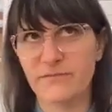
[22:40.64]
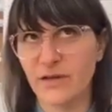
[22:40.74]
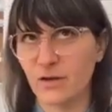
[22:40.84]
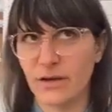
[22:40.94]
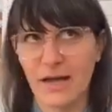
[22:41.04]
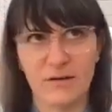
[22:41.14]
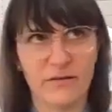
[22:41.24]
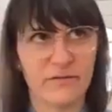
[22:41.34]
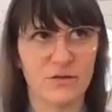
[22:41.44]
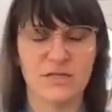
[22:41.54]
figuring out
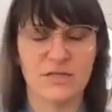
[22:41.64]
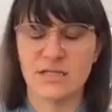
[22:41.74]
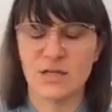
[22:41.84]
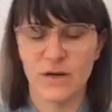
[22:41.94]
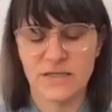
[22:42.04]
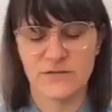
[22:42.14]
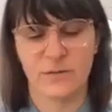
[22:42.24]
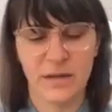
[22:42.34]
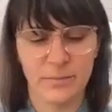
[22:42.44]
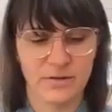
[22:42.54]
if there's easy ways for
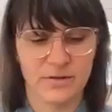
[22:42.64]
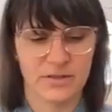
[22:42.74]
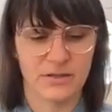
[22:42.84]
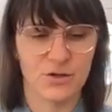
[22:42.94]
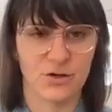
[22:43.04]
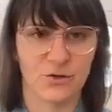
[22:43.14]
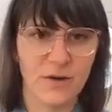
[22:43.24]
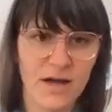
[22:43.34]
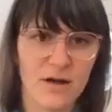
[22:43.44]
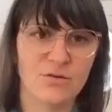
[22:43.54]
people to turn
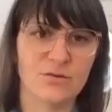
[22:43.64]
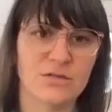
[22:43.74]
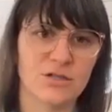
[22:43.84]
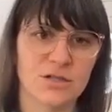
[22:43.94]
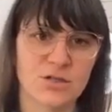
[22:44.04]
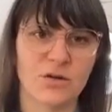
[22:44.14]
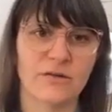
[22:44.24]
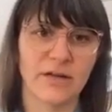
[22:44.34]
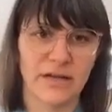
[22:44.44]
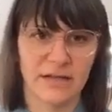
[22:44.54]
around, just sort
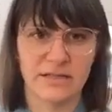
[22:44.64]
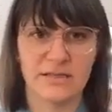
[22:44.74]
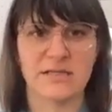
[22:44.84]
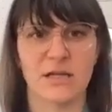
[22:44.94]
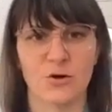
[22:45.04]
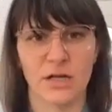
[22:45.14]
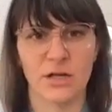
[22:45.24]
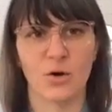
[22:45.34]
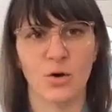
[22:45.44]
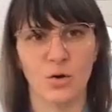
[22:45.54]
of like considering
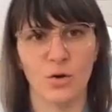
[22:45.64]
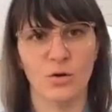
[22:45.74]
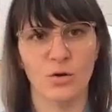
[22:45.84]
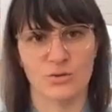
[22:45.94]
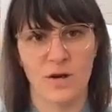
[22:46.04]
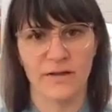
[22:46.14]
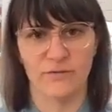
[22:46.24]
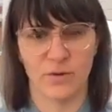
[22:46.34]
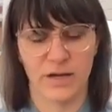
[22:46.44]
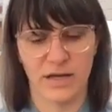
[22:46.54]
your whole
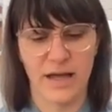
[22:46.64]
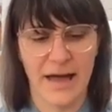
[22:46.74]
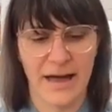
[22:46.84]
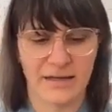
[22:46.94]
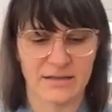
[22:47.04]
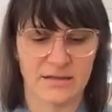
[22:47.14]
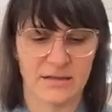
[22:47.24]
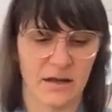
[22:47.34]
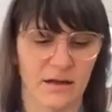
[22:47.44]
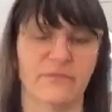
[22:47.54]
driveway as
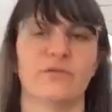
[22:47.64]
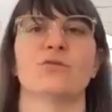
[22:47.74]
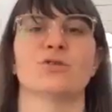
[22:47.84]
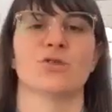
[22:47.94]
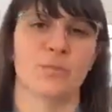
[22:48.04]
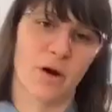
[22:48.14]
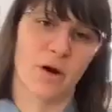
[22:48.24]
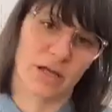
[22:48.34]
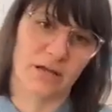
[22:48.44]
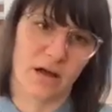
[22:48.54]
a future
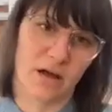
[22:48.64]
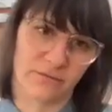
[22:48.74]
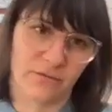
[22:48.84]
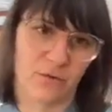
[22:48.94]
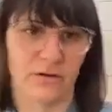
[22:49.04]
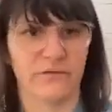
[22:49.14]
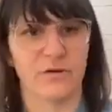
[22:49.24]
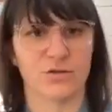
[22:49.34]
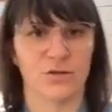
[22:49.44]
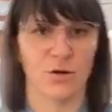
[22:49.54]
parking lot for a
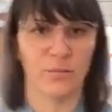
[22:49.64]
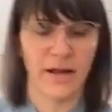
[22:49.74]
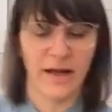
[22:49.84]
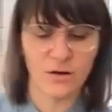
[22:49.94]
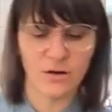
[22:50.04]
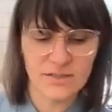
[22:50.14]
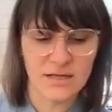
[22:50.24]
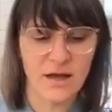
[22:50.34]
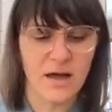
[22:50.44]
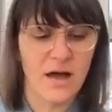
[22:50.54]
future open house.